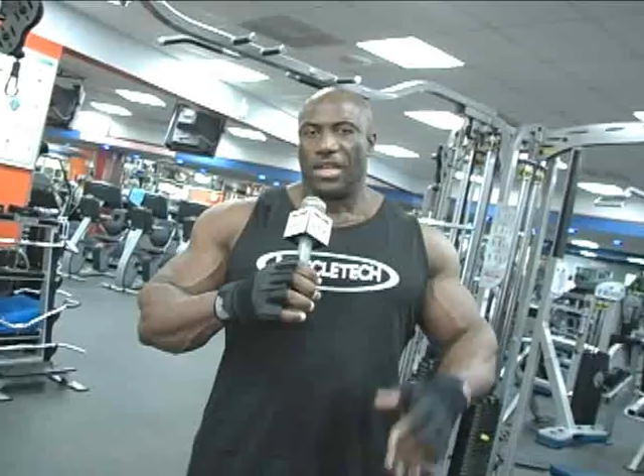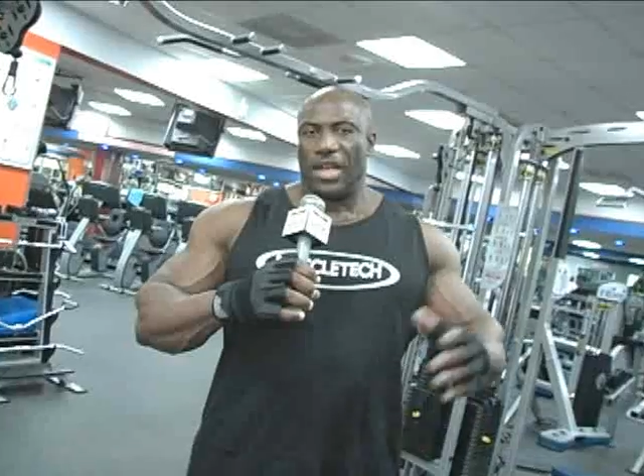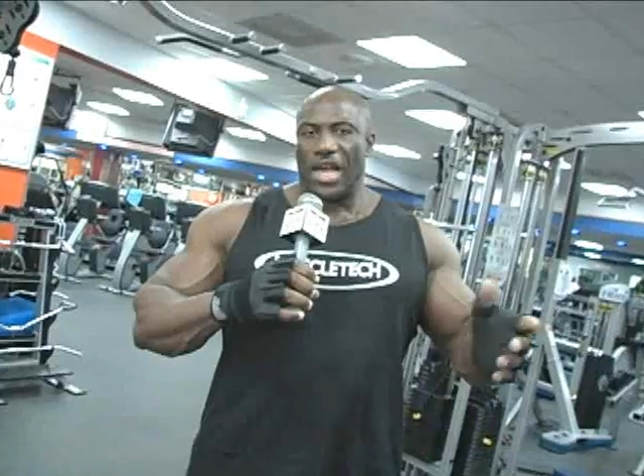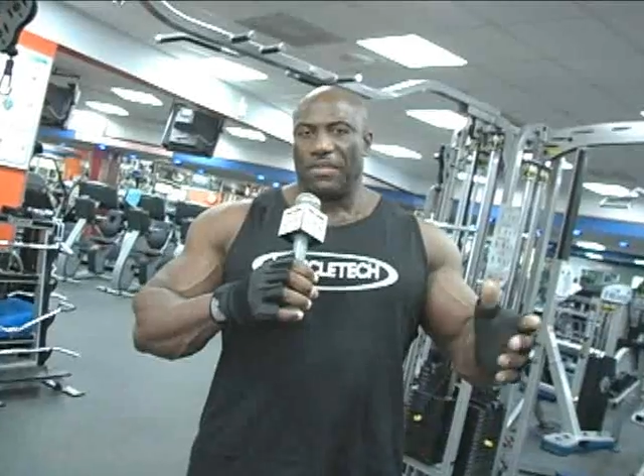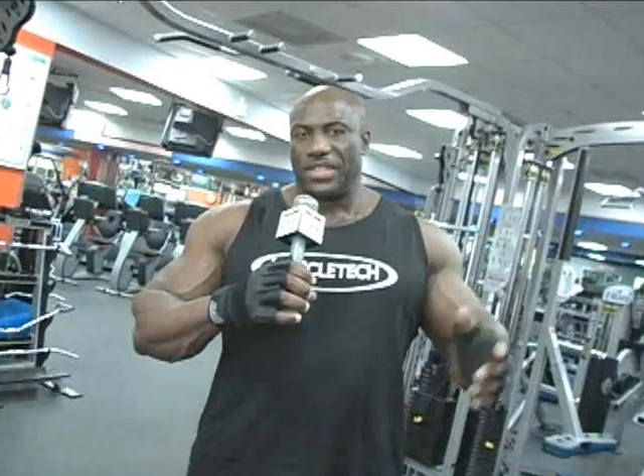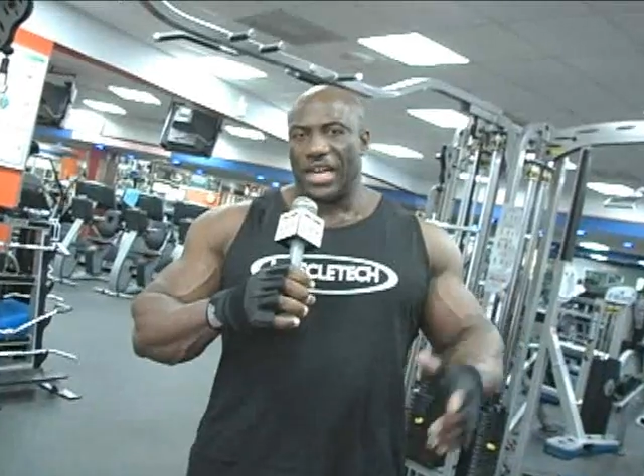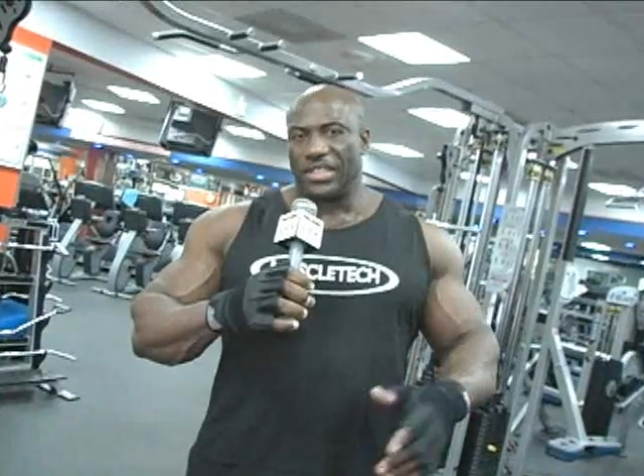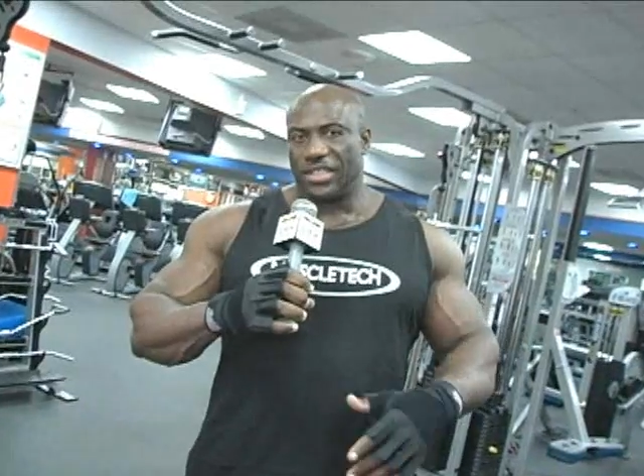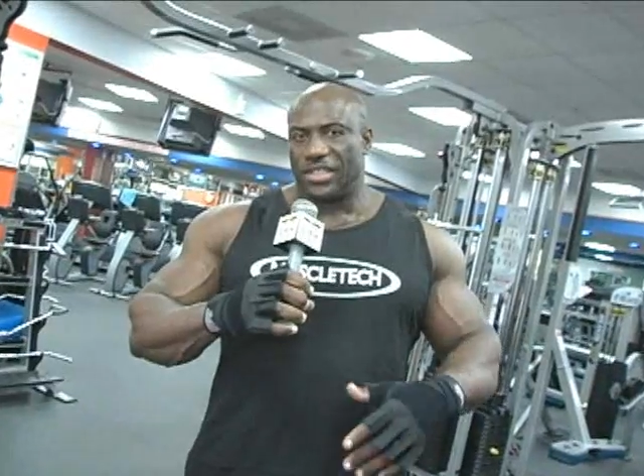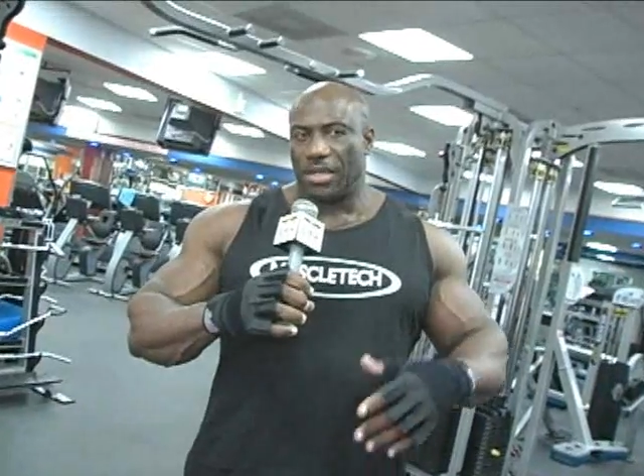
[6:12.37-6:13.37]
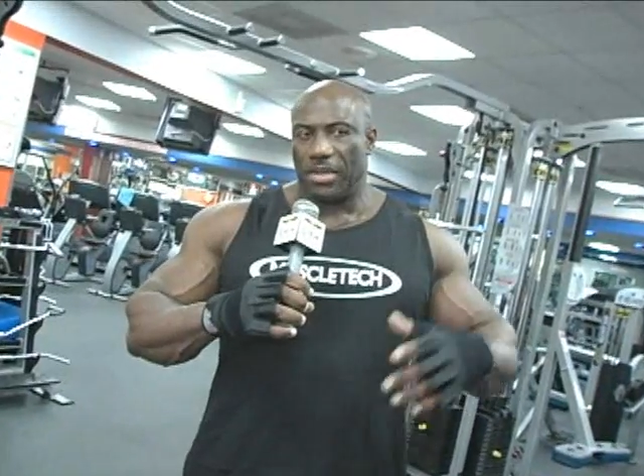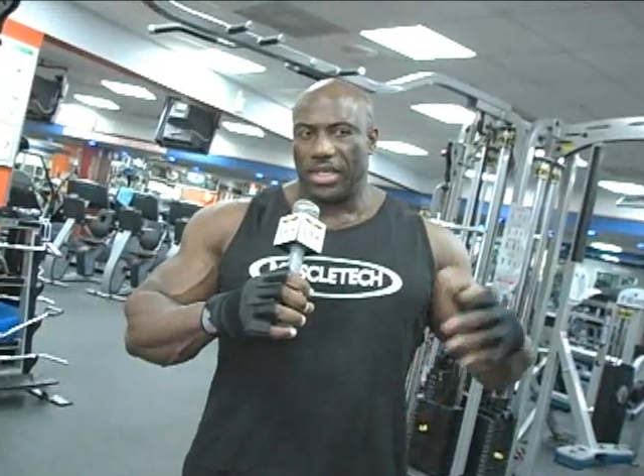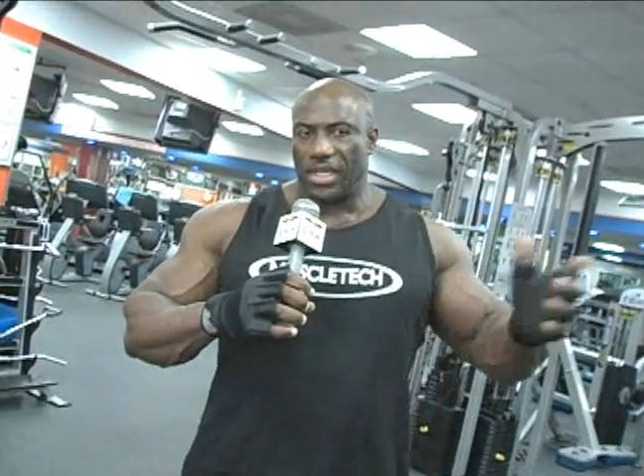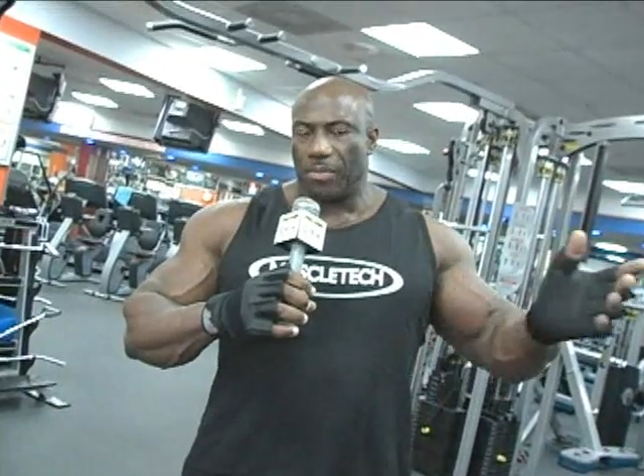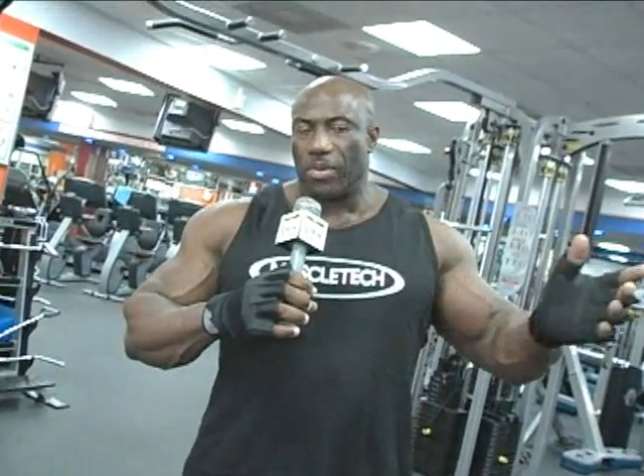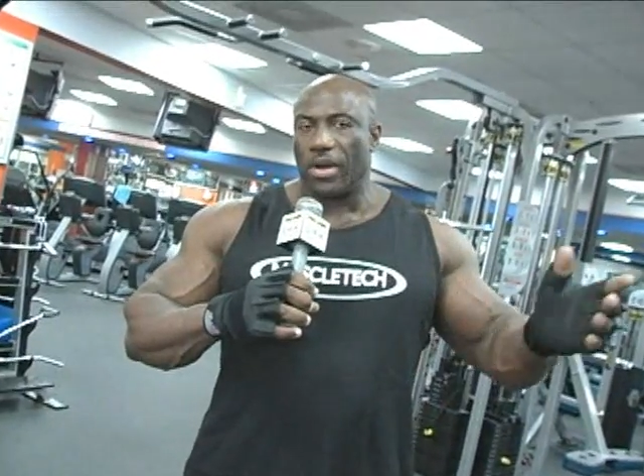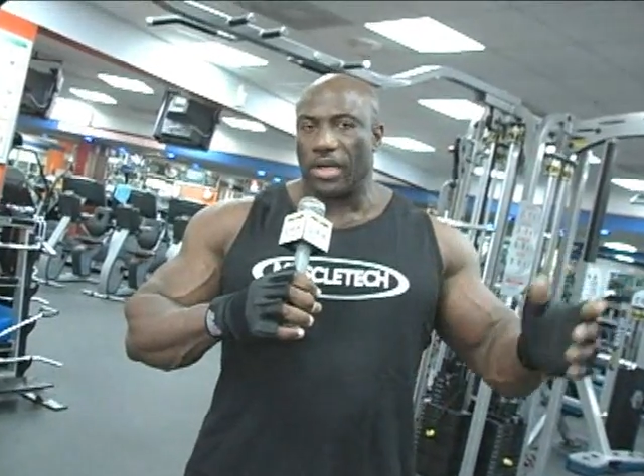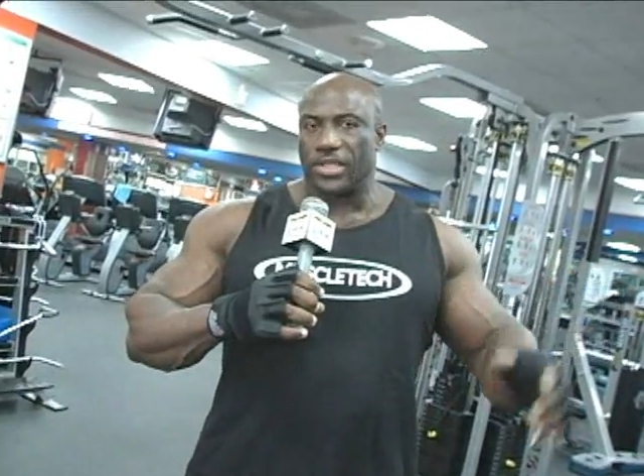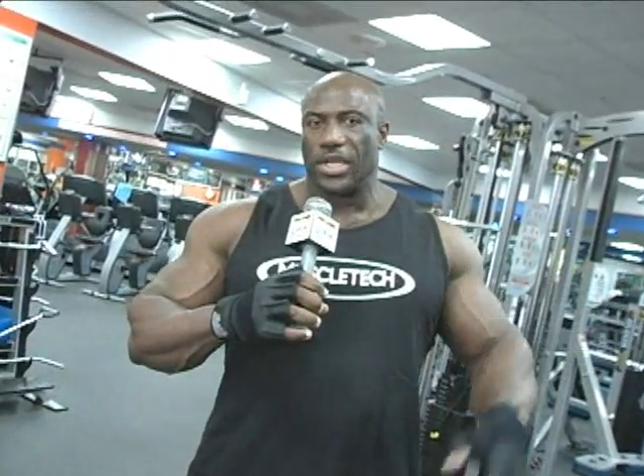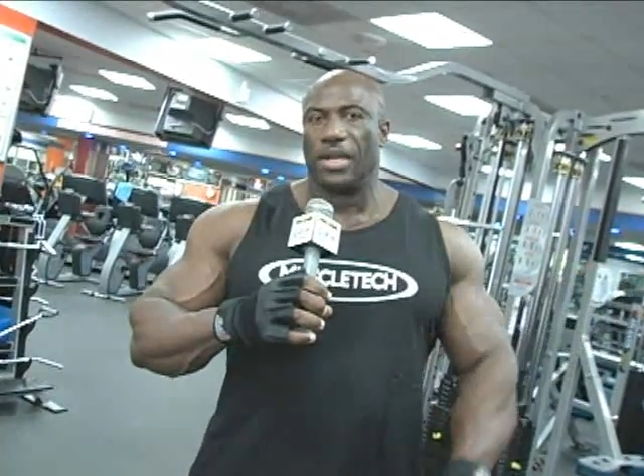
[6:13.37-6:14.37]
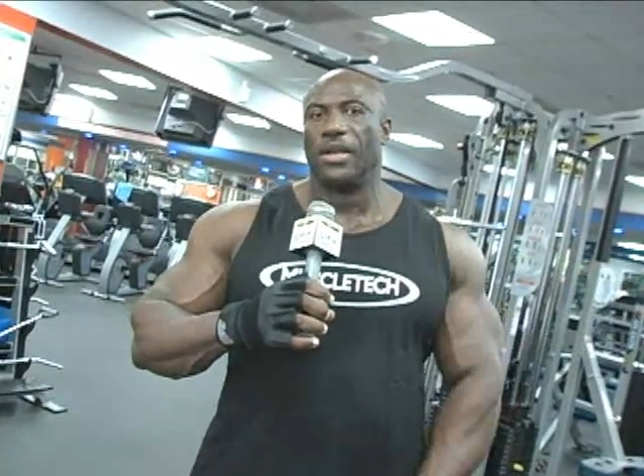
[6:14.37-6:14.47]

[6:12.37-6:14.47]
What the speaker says: advertising some of the products.